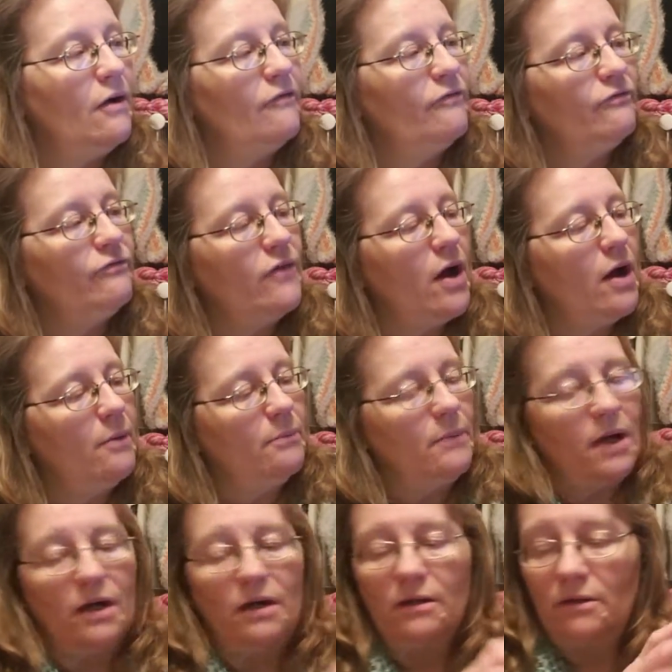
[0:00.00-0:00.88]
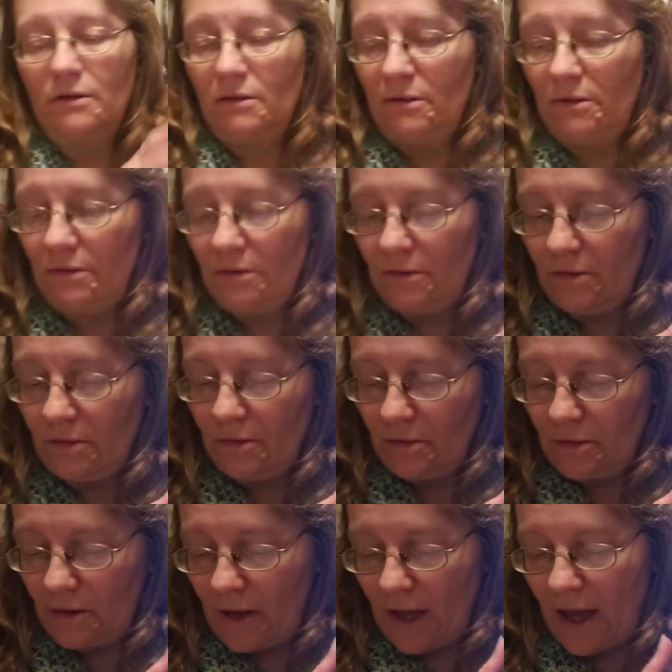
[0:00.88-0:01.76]
from
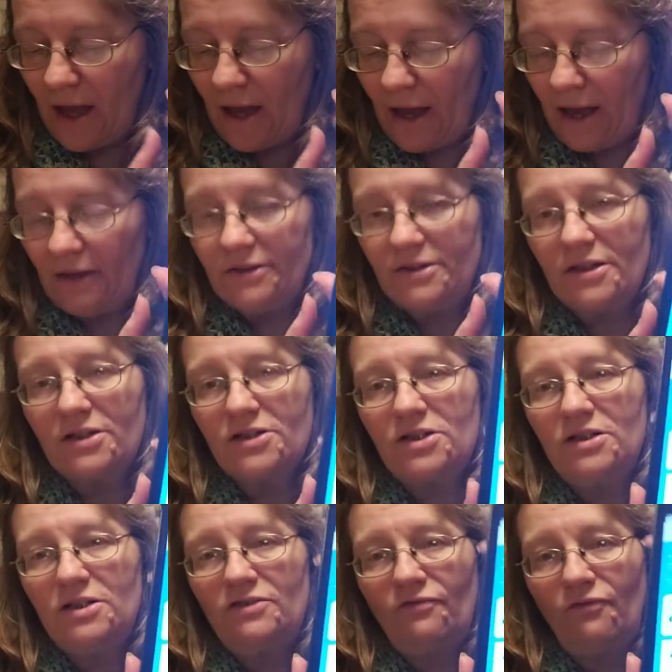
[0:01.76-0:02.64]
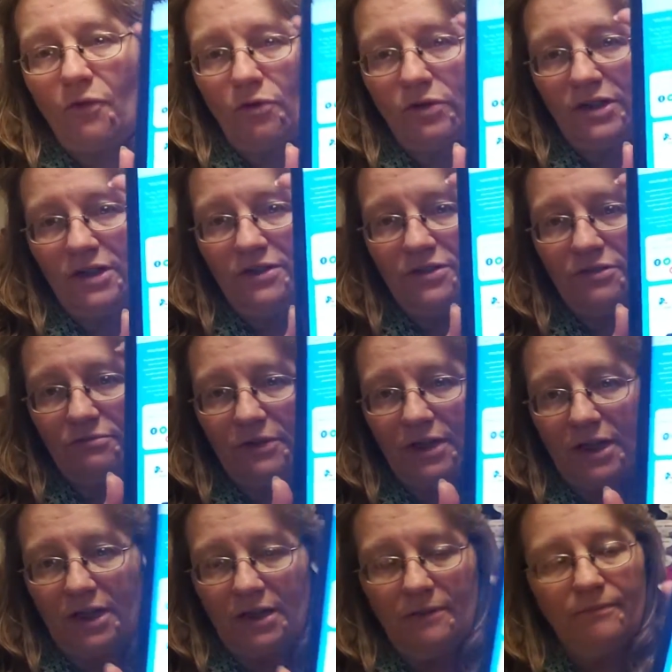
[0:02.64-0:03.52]
Addictions
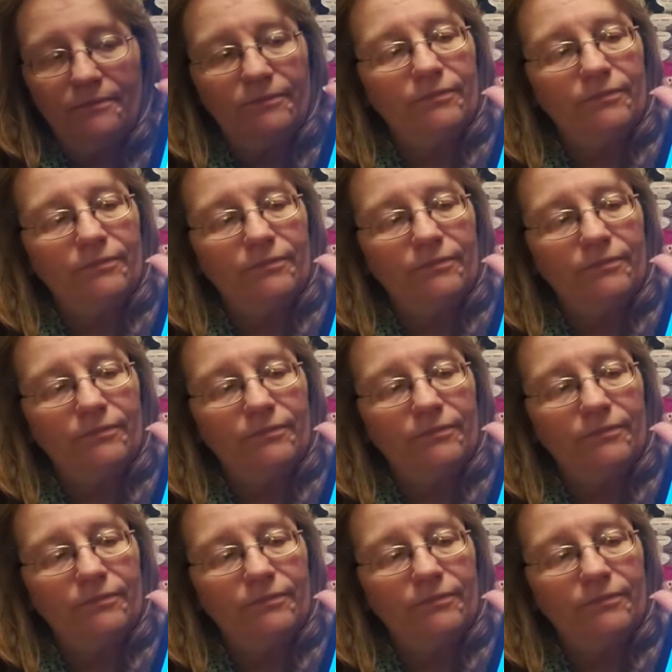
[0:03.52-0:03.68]
43